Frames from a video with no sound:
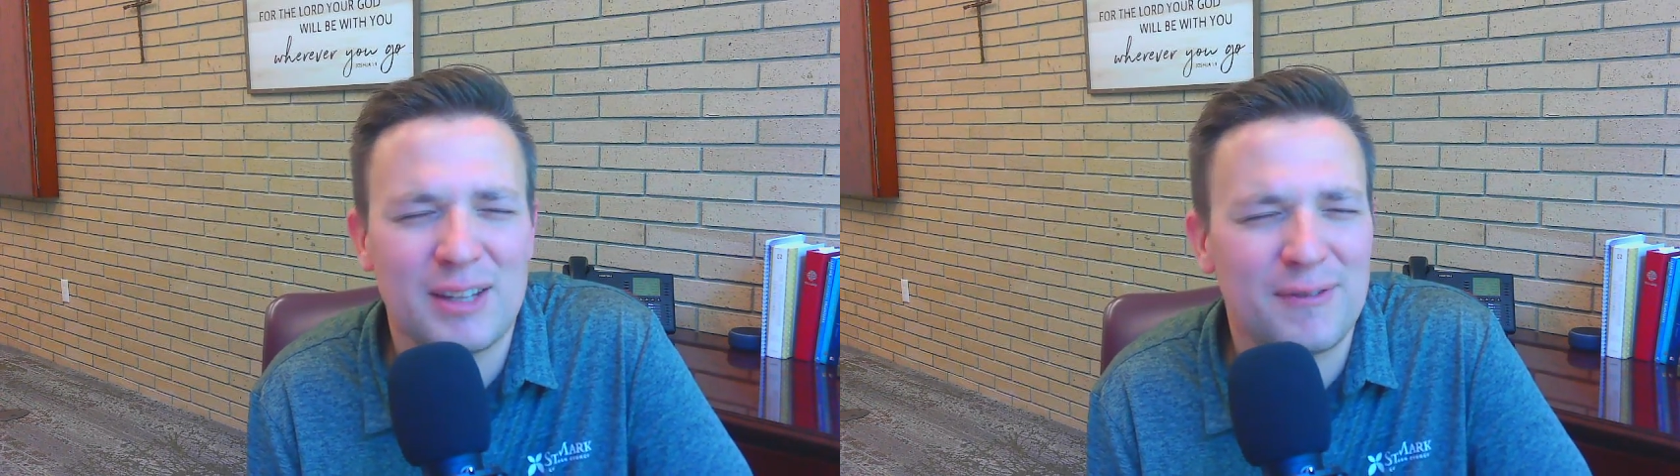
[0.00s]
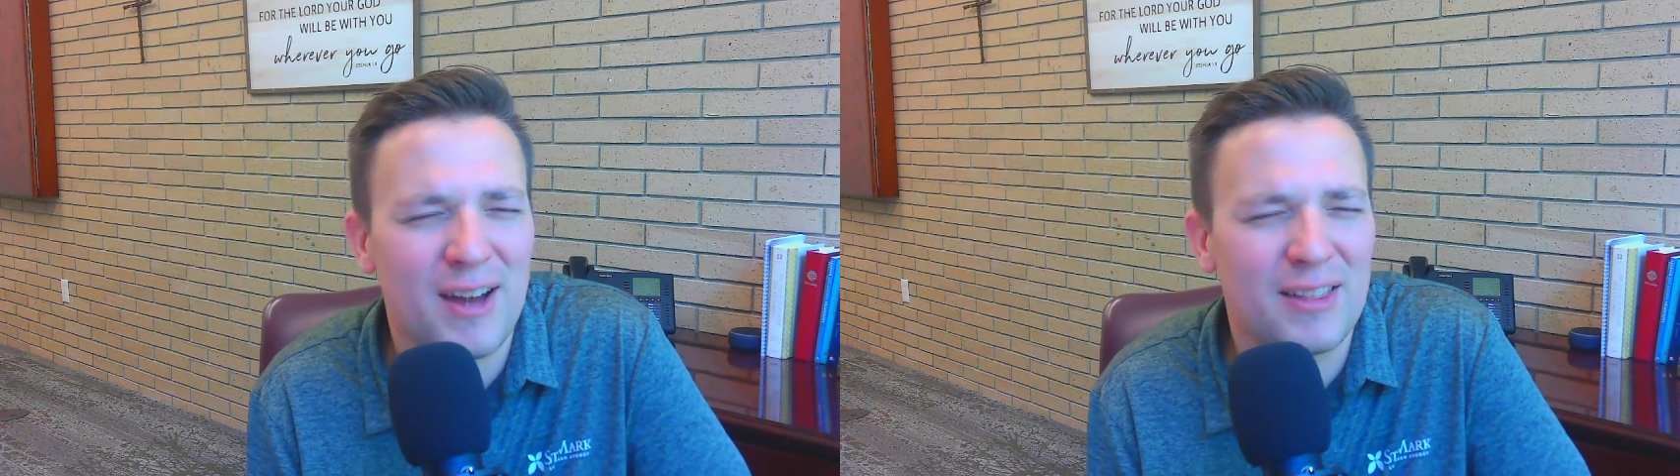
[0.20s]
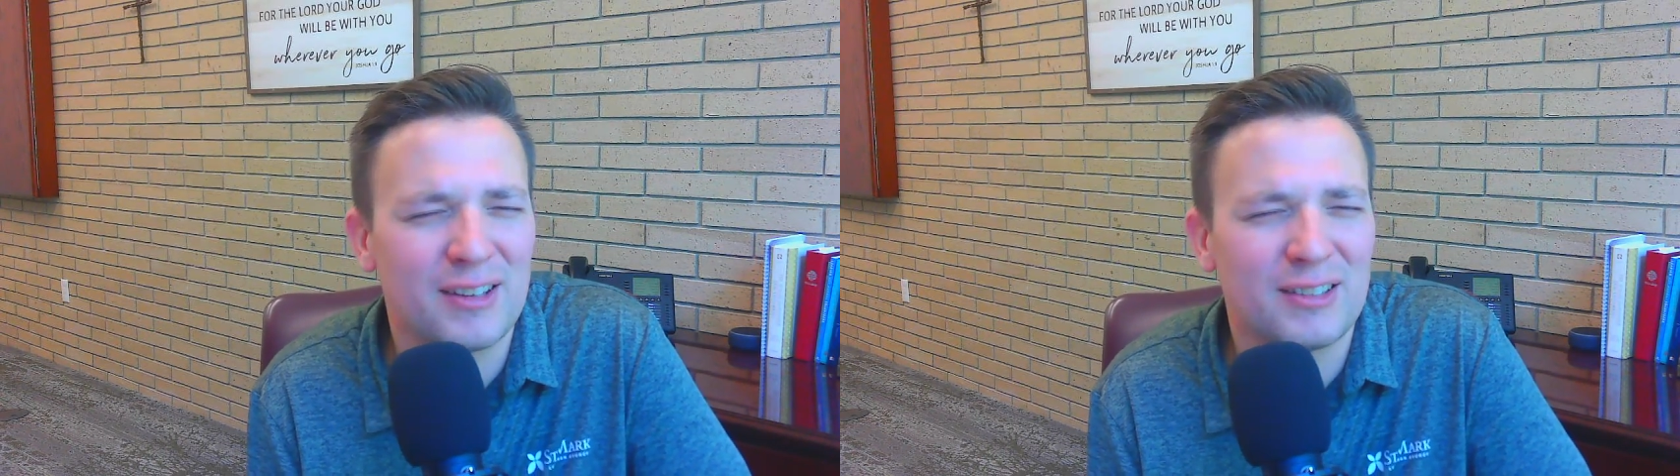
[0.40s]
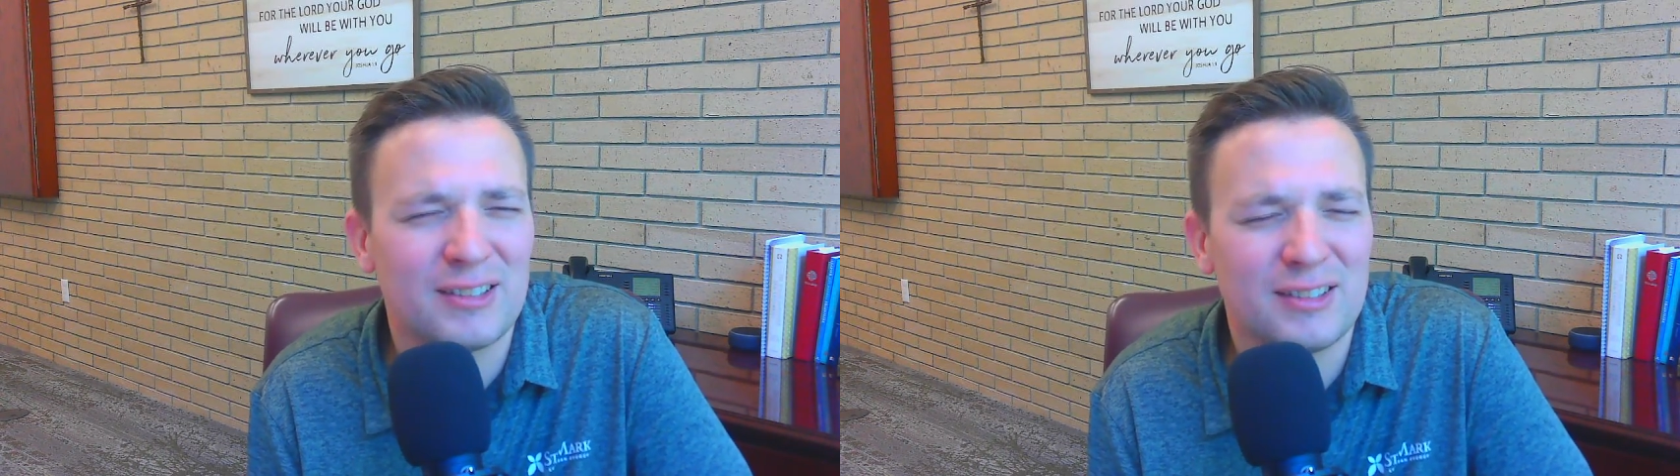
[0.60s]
Father,